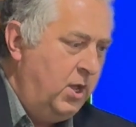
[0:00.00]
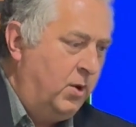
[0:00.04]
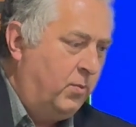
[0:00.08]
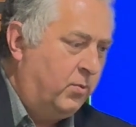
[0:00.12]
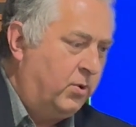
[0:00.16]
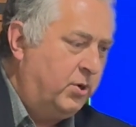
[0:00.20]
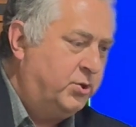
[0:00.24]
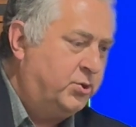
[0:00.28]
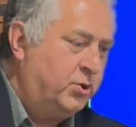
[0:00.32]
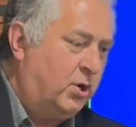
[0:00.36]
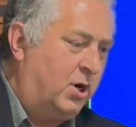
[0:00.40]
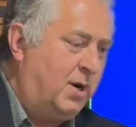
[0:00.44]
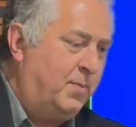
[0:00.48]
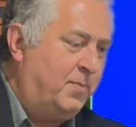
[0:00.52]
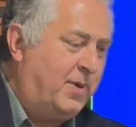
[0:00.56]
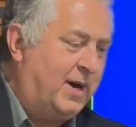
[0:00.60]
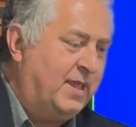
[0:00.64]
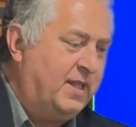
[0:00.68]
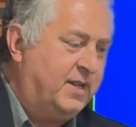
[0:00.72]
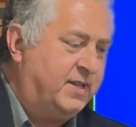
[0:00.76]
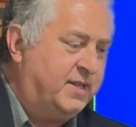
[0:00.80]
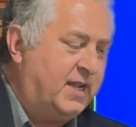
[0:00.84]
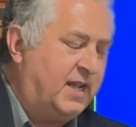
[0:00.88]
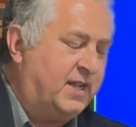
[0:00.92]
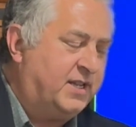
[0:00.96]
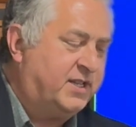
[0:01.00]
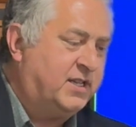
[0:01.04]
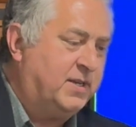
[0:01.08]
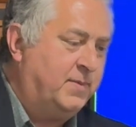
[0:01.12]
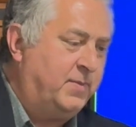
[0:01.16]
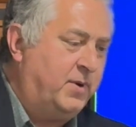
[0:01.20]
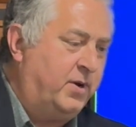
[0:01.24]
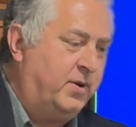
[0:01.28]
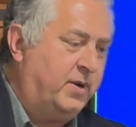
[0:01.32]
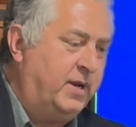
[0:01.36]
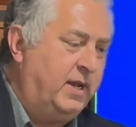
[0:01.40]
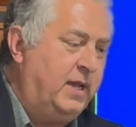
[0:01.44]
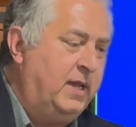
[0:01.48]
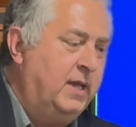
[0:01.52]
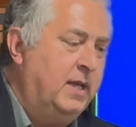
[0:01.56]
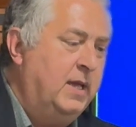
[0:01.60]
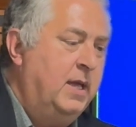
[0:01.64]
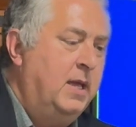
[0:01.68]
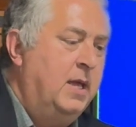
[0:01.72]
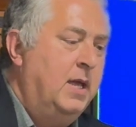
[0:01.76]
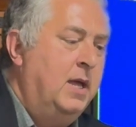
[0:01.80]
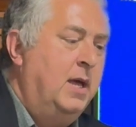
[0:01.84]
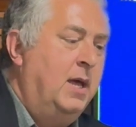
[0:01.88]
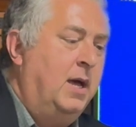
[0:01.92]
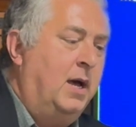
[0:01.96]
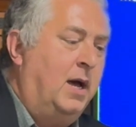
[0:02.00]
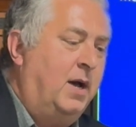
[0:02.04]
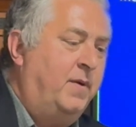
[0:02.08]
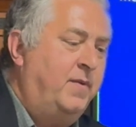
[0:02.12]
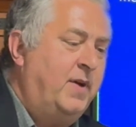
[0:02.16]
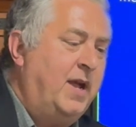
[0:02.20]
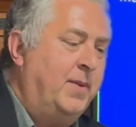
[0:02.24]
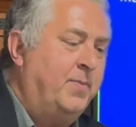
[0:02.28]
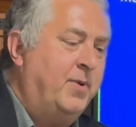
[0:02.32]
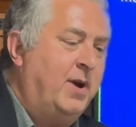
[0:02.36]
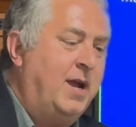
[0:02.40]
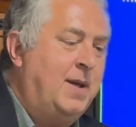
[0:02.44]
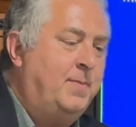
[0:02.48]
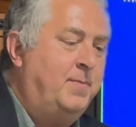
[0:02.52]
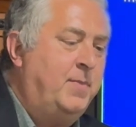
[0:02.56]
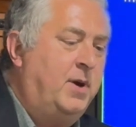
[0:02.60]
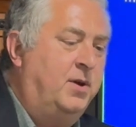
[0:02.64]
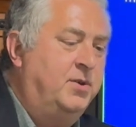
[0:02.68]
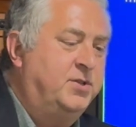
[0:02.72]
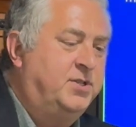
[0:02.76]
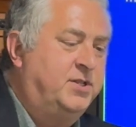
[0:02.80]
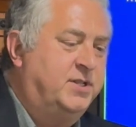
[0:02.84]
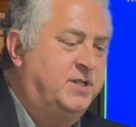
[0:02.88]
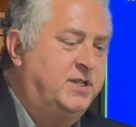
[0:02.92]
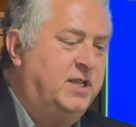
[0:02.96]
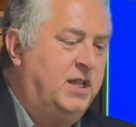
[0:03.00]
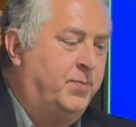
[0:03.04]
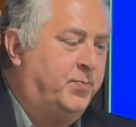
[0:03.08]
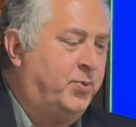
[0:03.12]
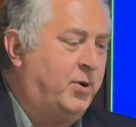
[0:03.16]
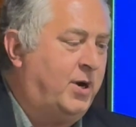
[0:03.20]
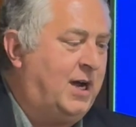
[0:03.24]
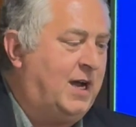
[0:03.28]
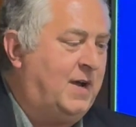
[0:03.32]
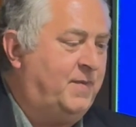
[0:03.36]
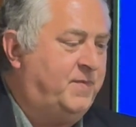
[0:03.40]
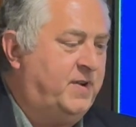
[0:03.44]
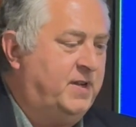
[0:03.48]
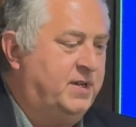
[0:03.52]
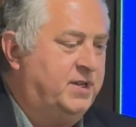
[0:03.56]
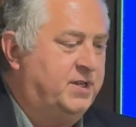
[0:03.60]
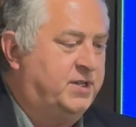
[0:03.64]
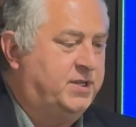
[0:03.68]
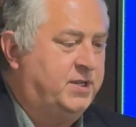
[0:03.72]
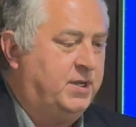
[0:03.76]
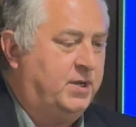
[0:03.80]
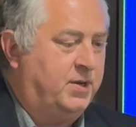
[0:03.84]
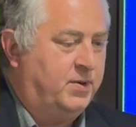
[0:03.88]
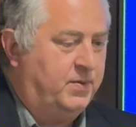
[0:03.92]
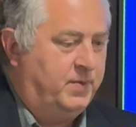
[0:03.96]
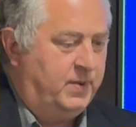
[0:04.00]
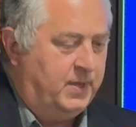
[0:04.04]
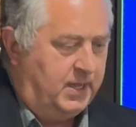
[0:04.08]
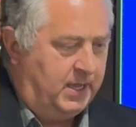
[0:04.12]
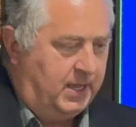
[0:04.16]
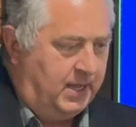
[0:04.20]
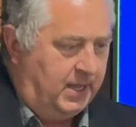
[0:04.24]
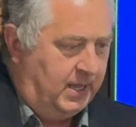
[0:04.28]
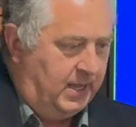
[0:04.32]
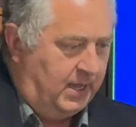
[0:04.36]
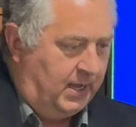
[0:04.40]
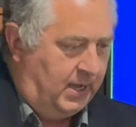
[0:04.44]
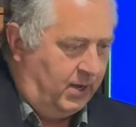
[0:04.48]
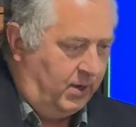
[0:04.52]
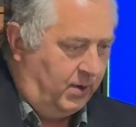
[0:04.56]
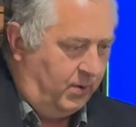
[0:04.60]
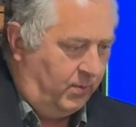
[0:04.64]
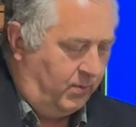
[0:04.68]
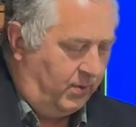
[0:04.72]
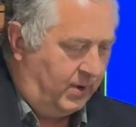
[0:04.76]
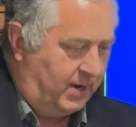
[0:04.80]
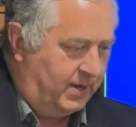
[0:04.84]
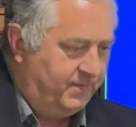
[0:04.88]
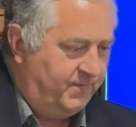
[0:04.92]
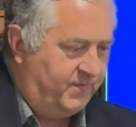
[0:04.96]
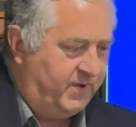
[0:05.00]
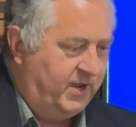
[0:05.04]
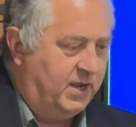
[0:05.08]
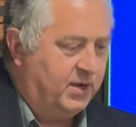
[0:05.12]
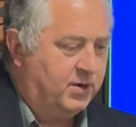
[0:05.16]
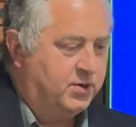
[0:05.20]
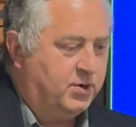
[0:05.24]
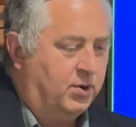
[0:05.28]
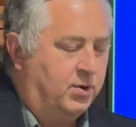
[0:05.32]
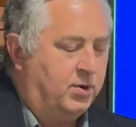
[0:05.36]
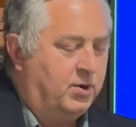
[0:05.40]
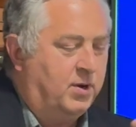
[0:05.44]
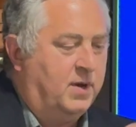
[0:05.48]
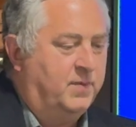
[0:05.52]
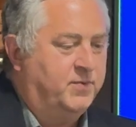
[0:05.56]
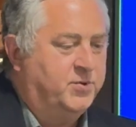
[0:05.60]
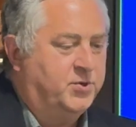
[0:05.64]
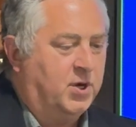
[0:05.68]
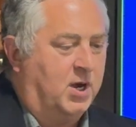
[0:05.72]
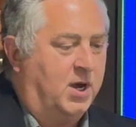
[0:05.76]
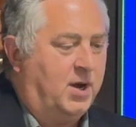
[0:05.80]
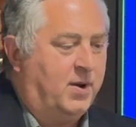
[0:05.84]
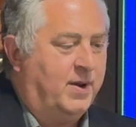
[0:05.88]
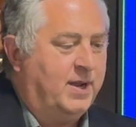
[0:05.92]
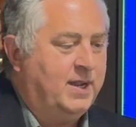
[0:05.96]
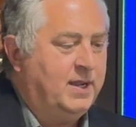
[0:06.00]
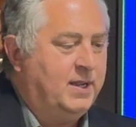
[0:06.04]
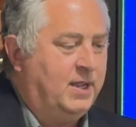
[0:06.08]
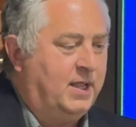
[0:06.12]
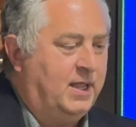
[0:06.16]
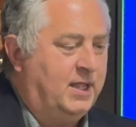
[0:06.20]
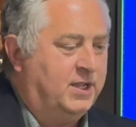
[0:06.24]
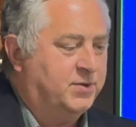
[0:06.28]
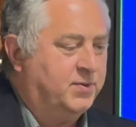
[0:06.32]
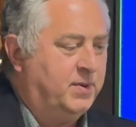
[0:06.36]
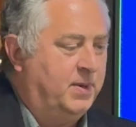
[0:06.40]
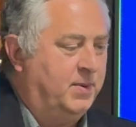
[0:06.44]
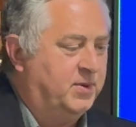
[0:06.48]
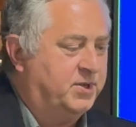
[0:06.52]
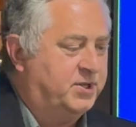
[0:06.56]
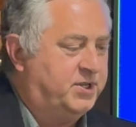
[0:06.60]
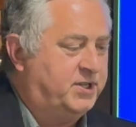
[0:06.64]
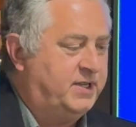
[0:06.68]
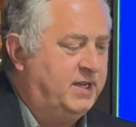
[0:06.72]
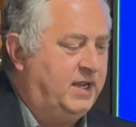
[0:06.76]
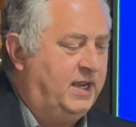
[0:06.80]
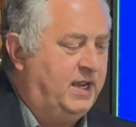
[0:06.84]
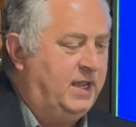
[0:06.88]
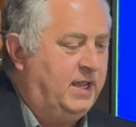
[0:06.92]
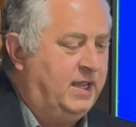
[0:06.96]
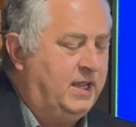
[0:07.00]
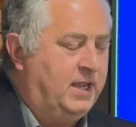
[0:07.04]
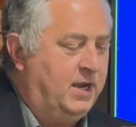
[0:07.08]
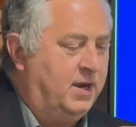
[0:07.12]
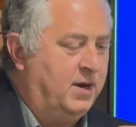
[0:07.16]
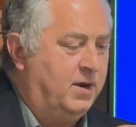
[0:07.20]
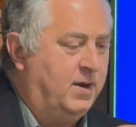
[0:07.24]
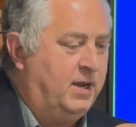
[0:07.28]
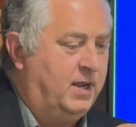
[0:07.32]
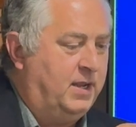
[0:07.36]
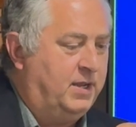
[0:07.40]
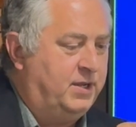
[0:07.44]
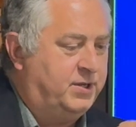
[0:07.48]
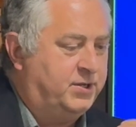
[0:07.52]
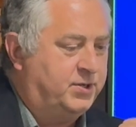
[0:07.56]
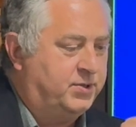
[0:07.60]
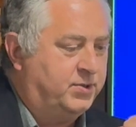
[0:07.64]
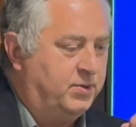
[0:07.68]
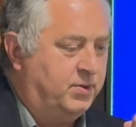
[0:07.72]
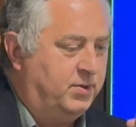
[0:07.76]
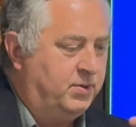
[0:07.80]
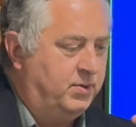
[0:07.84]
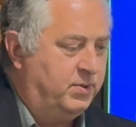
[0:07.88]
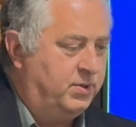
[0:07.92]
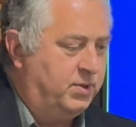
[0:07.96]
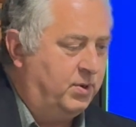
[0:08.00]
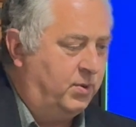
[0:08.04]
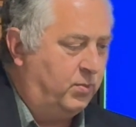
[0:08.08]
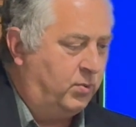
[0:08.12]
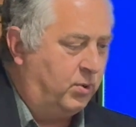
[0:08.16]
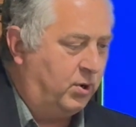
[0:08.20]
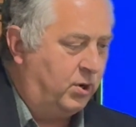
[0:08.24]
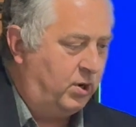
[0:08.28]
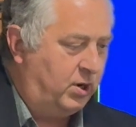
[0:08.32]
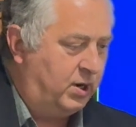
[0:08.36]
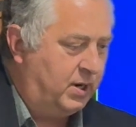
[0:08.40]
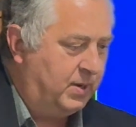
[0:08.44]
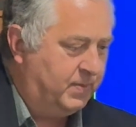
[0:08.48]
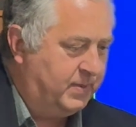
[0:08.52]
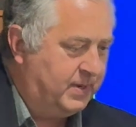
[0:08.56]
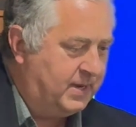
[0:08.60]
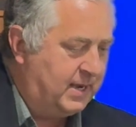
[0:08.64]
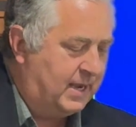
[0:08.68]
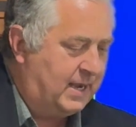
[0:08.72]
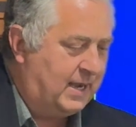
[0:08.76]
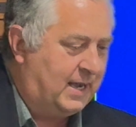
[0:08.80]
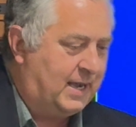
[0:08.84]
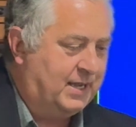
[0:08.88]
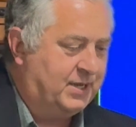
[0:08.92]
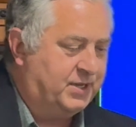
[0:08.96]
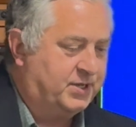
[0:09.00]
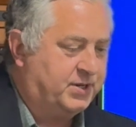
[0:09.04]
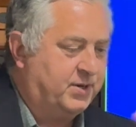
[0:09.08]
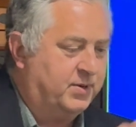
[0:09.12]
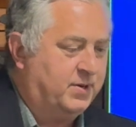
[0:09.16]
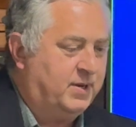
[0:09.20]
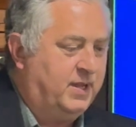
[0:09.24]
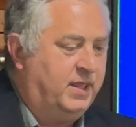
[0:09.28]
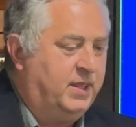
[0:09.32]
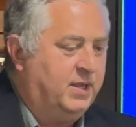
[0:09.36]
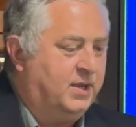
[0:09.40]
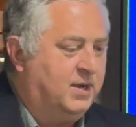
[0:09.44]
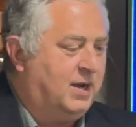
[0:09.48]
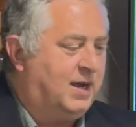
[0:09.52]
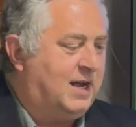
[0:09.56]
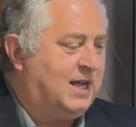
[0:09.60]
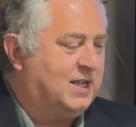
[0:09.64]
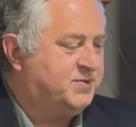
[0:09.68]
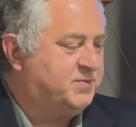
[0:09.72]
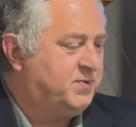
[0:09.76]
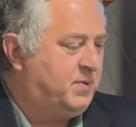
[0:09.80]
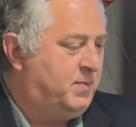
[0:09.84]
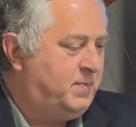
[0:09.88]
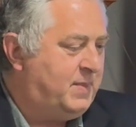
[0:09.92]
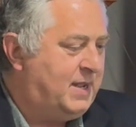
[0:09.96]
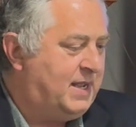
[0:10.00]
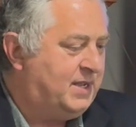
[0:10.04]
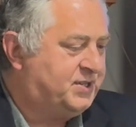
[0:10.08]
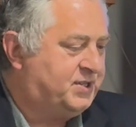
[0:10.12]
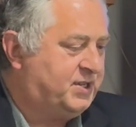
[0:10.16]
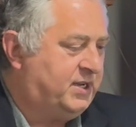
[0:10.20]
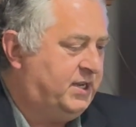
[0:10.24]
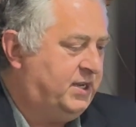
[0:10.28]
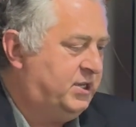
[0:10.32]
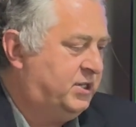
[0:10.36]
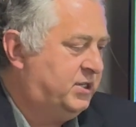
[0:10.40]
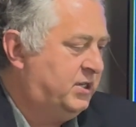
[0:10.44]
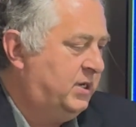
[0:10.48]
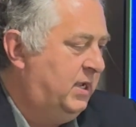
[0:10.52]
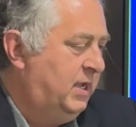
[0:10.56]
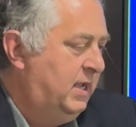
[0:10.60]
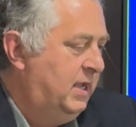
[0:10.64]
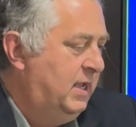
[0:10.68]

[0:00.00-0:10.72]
were drawn by the testimony of Abraham, Moses, and the prophets. So one vehicle of drawing, as we will see here, is through the word of God. Certainly the gospel message